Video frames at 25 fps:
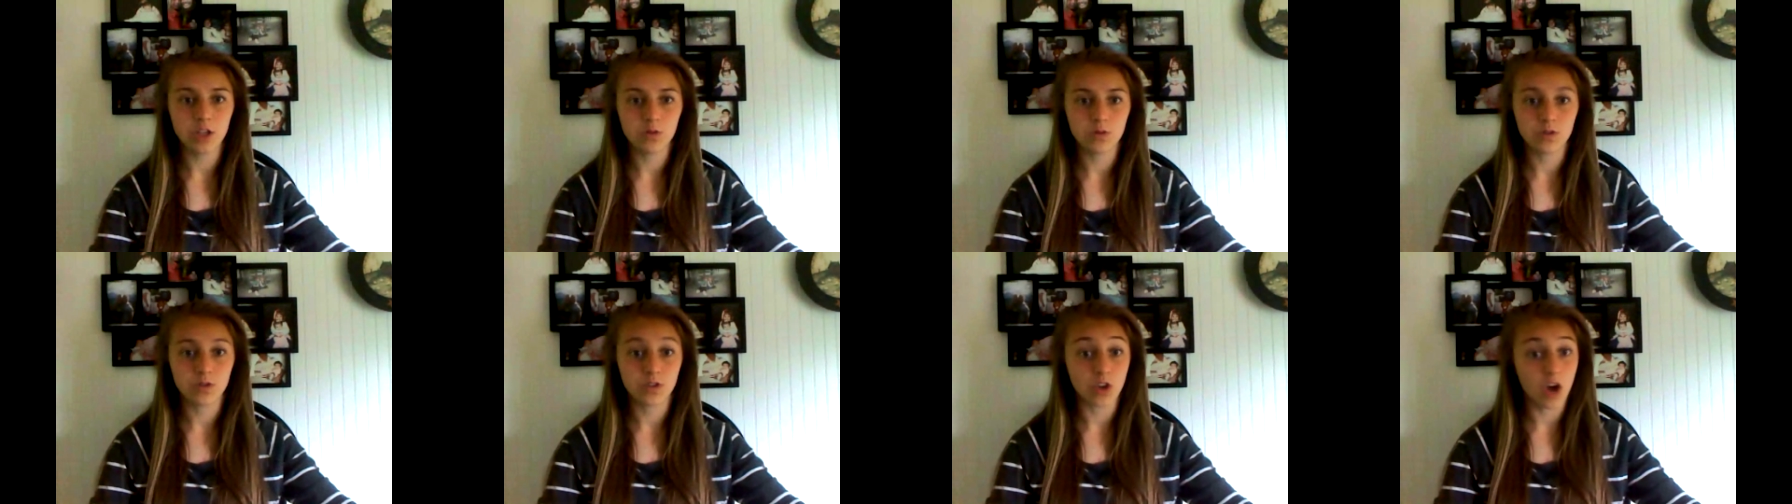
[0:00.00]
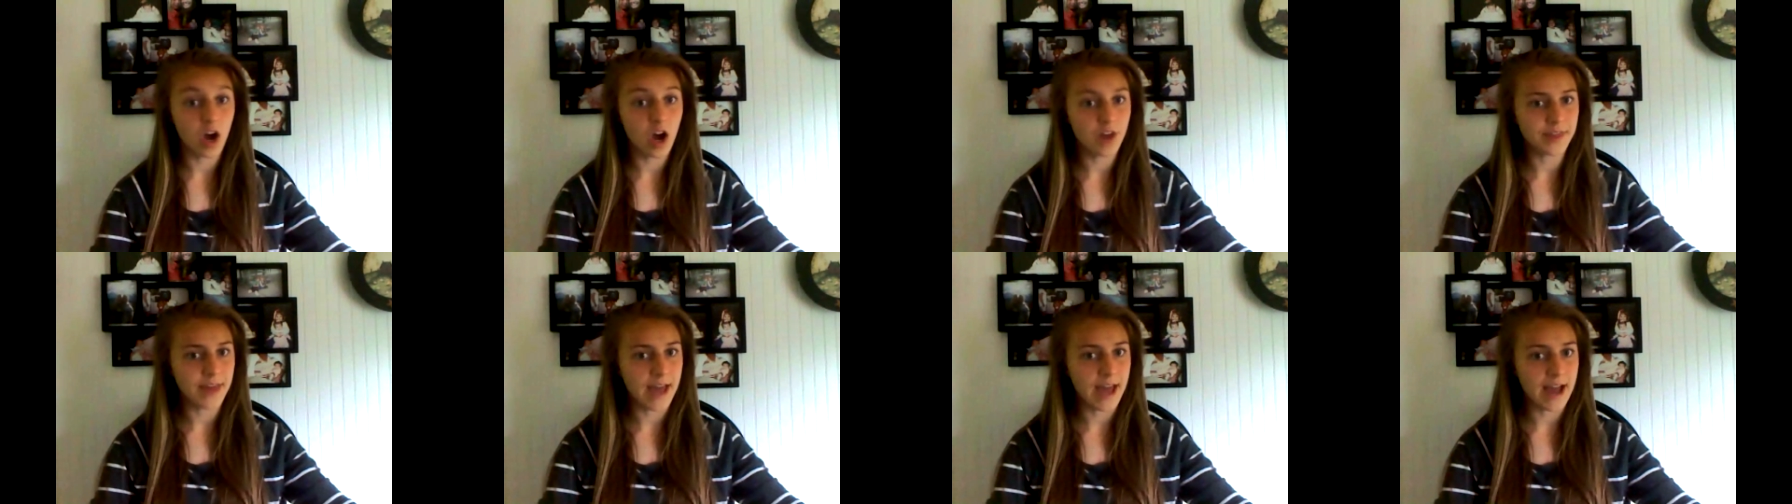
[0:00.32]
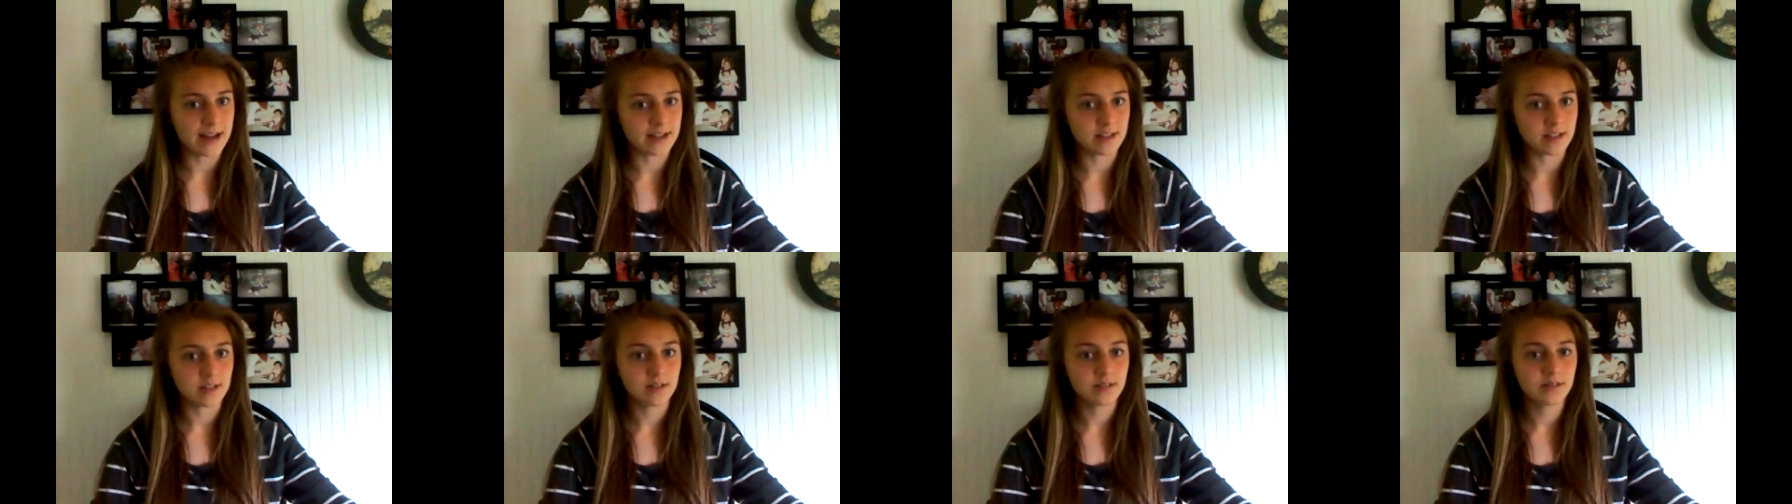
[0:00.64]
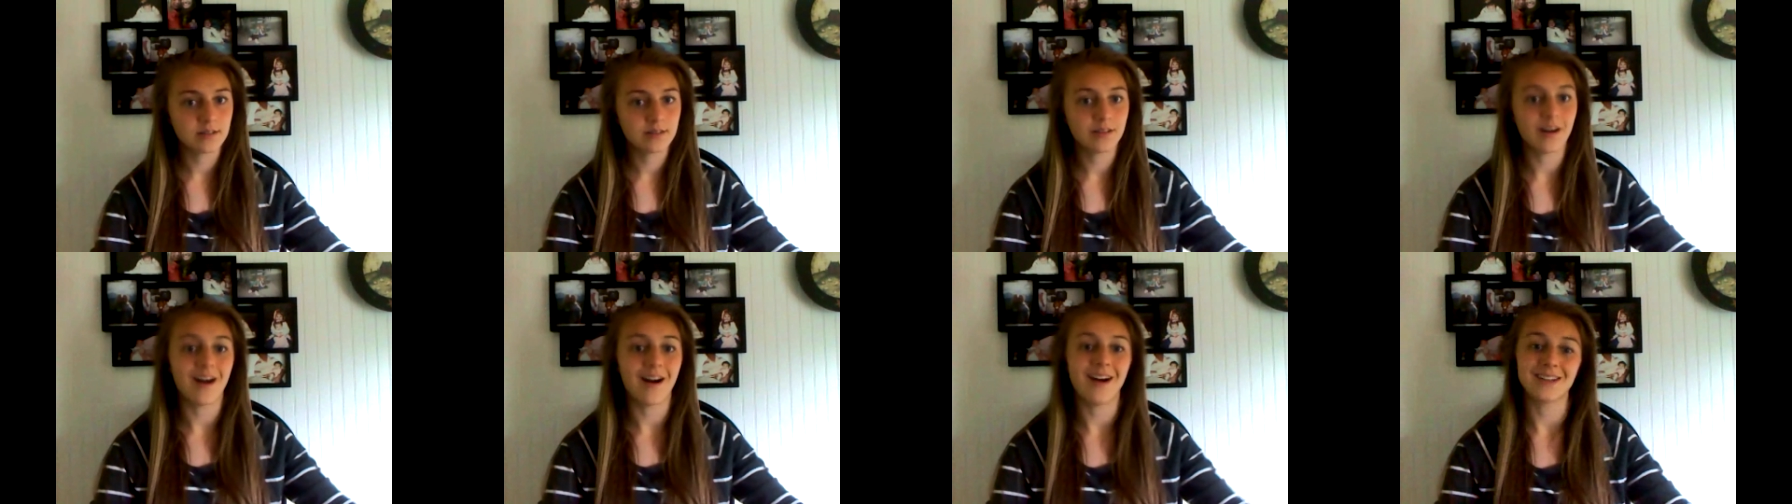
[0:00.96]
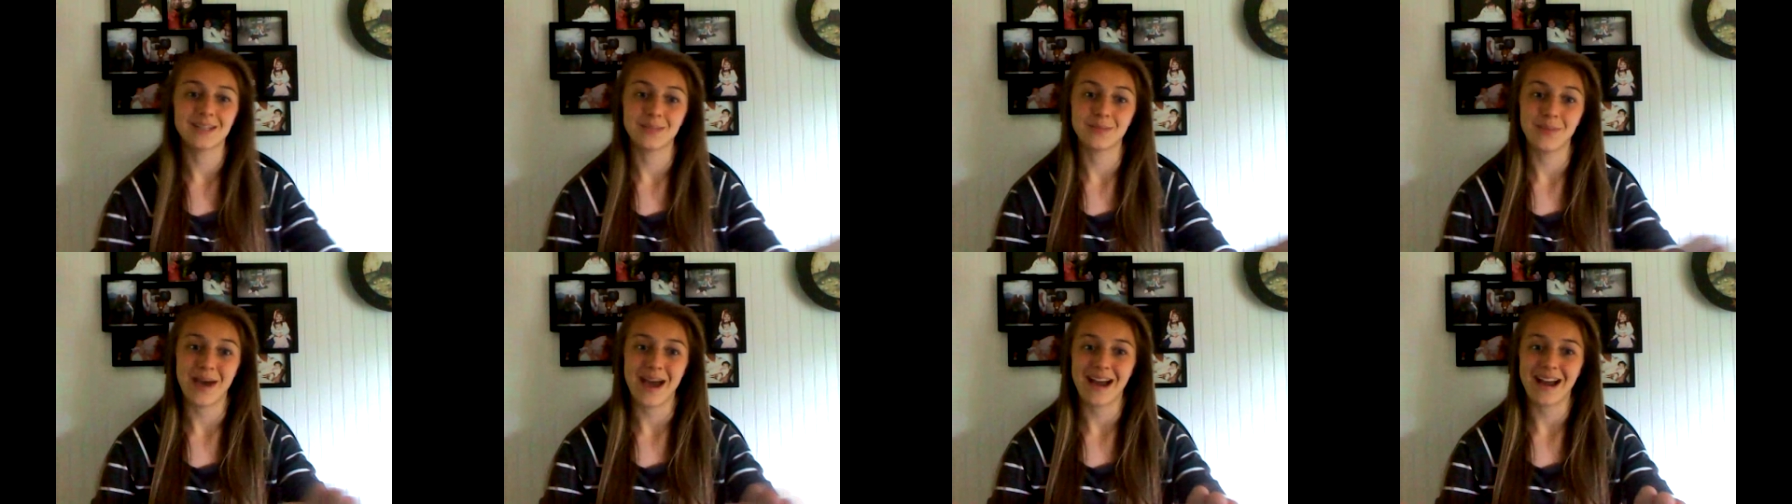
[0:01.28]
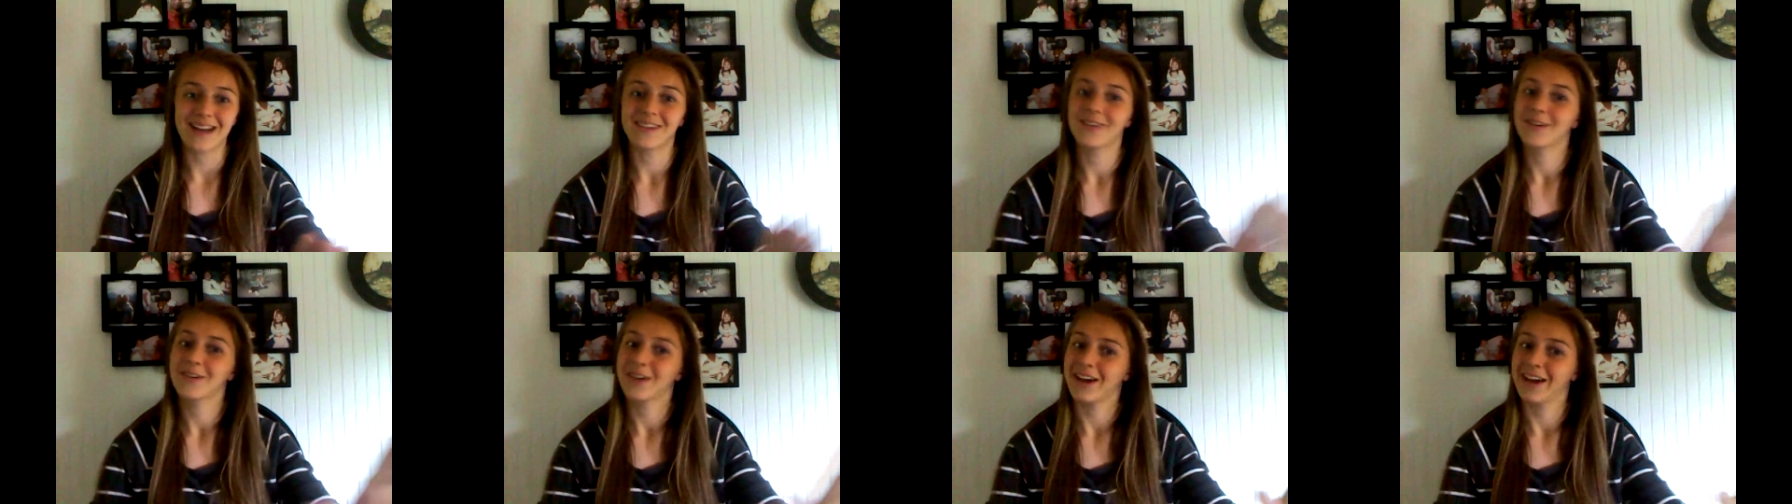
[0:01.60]
You saw that. Oh, it's
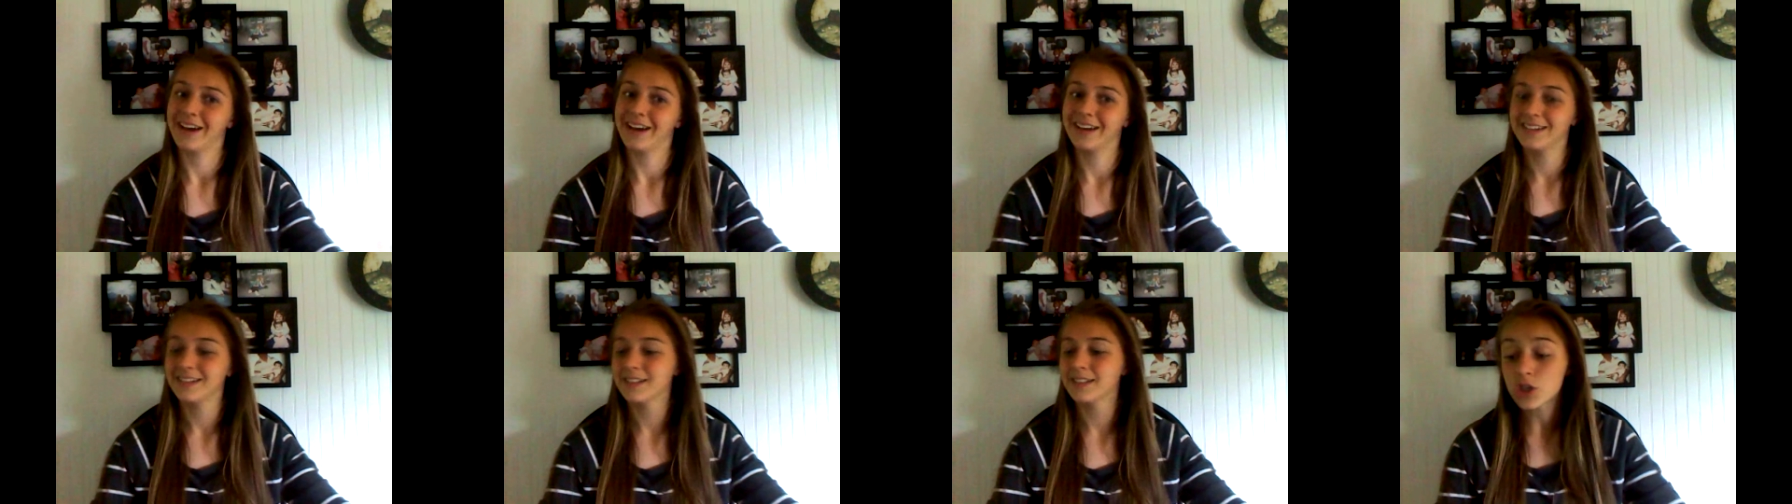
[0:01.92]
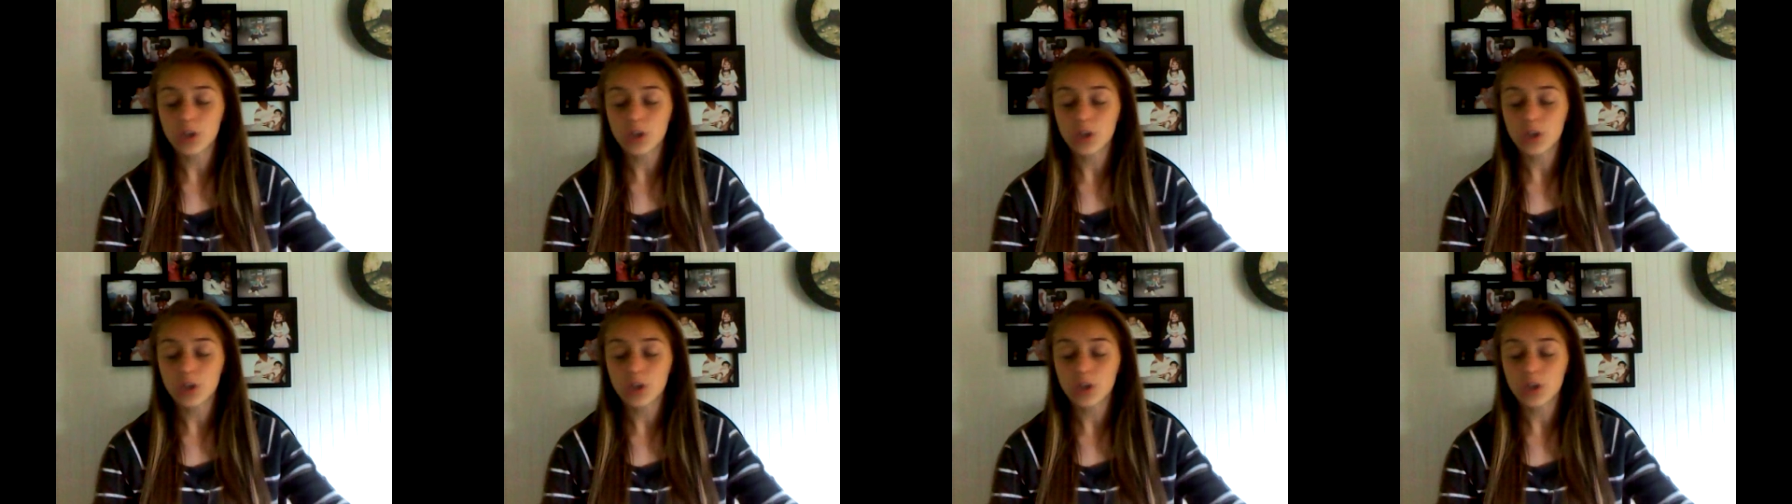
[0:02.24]
back, okay.